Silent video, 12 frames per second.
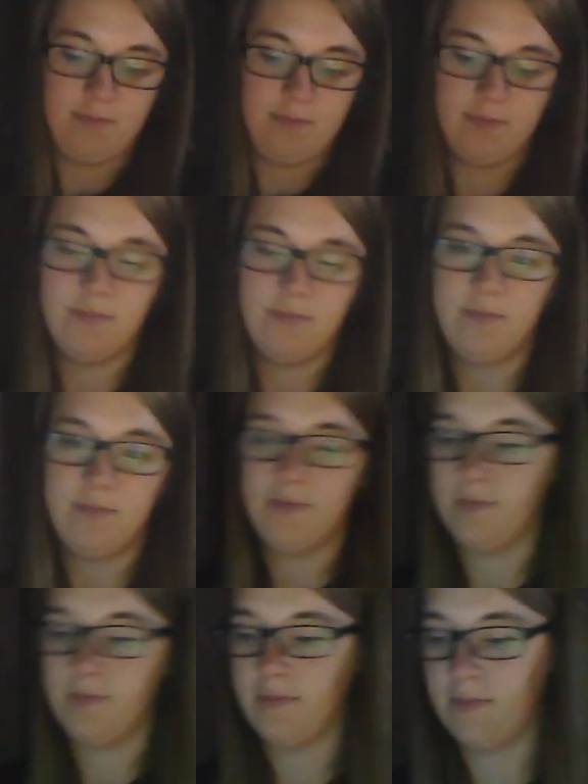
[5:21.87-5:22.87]

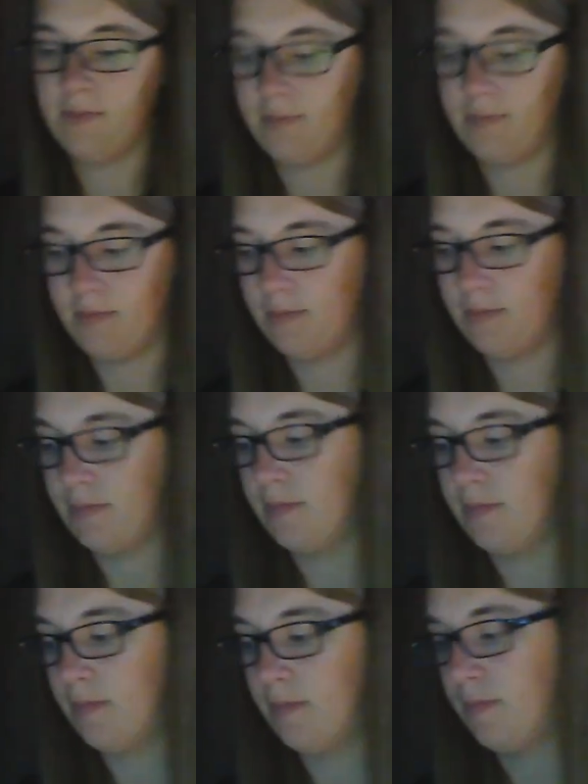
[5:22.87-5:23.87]

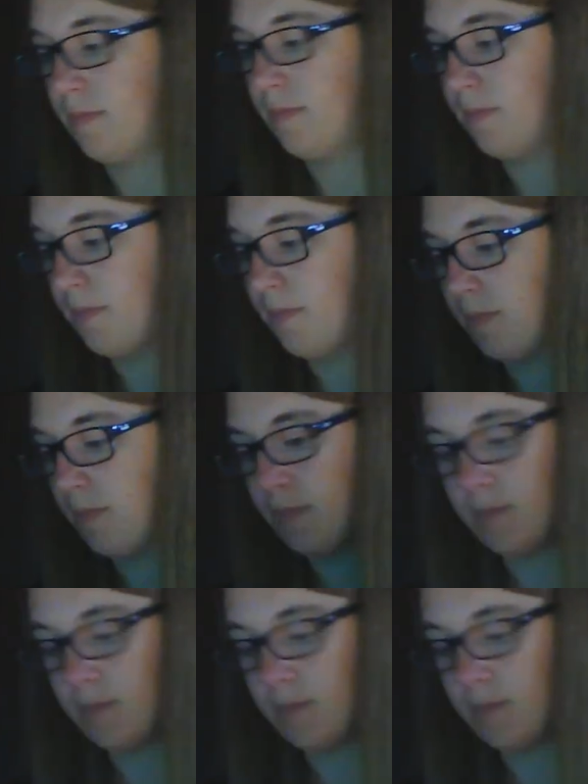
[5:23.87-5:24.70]
(no one is talking)